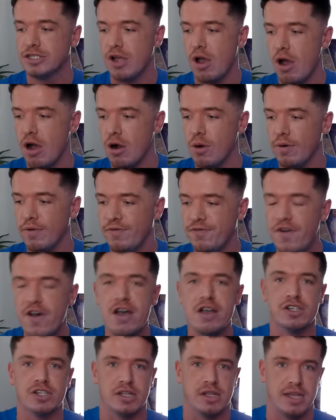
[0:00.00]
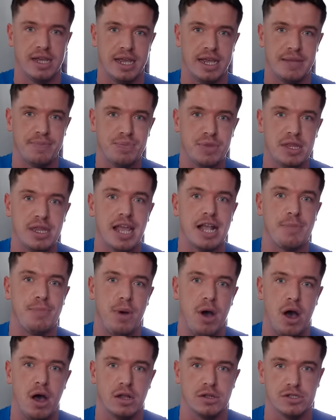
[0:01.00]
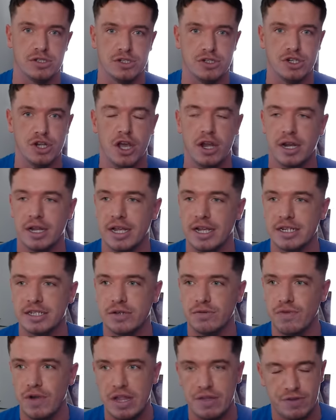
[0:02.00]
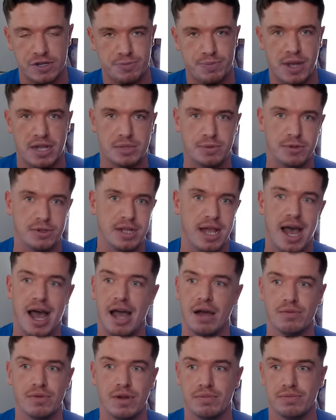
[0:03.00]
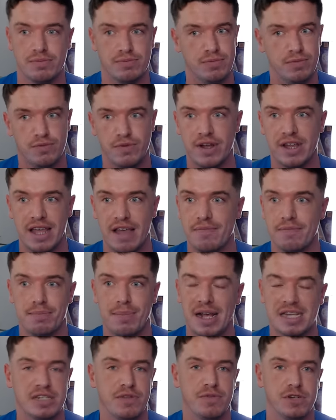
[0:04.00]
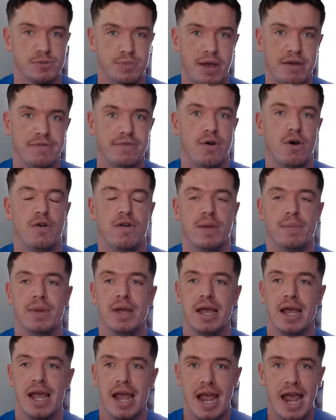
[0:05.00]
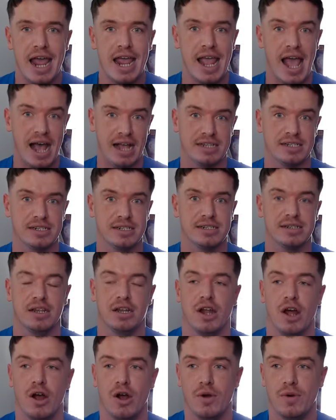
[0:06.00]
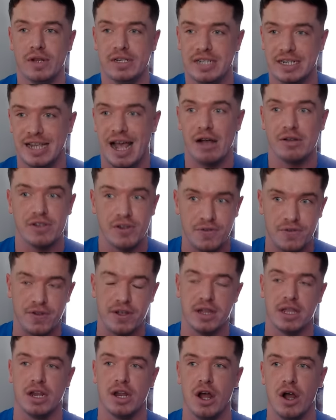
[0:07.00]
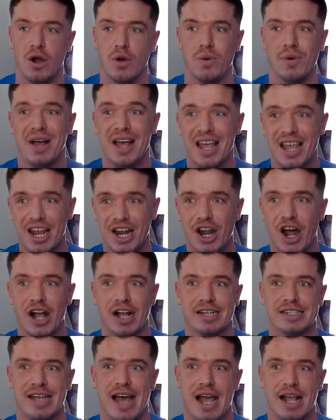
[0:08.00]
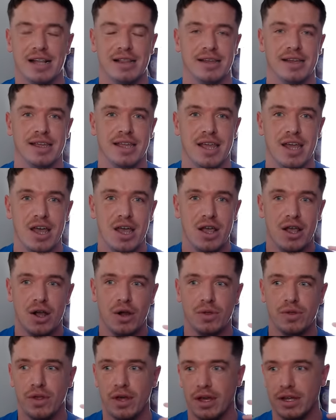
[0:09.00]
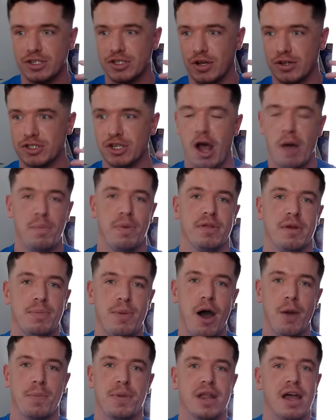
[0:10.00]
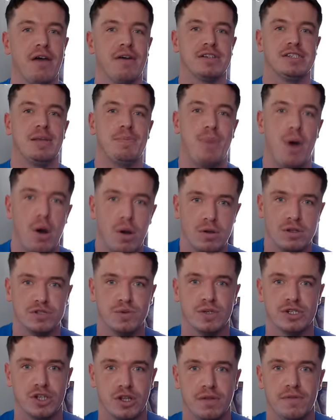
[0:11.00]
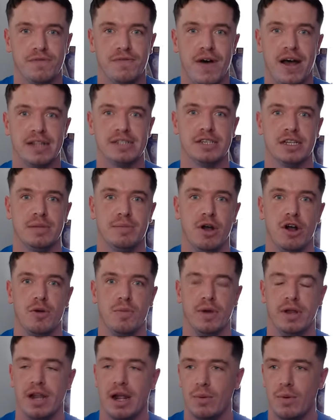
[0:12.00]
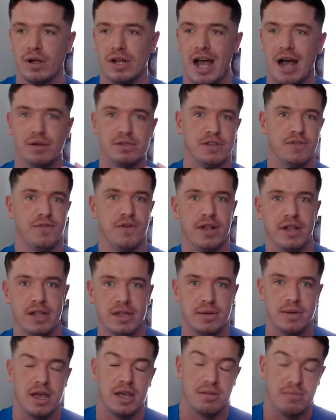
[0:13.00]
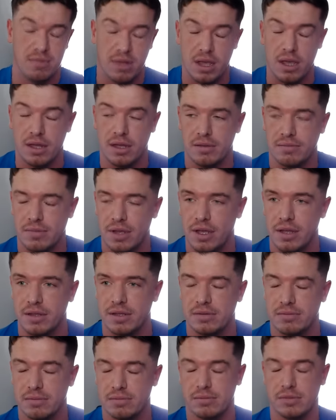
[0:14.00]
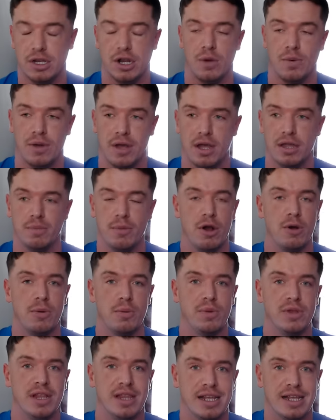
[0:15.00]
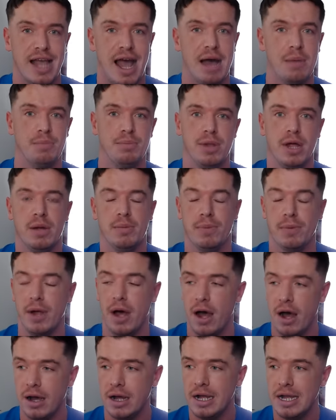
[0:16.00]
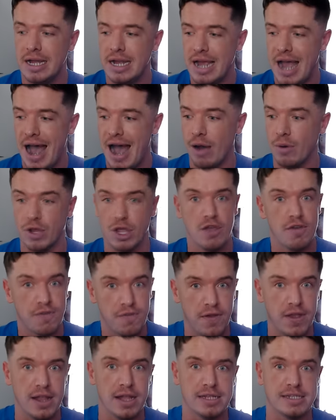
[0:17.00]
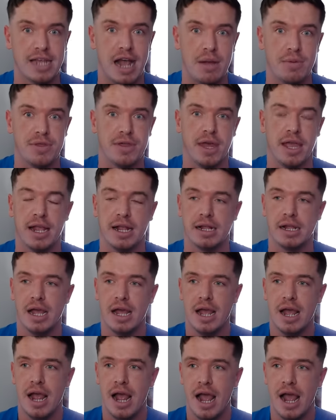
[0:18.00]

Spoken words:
So firstly, Nick Barnes, journalist, really respectable guy, really have massive respect for him. He asks, you know, he says, how's it feel? You know, you're not exactly the sort of top of the popularity polls with Sunderland fans at the moment. How's it feel at the moment within the camp, blah, blah, blah. How are you feeling, type thing?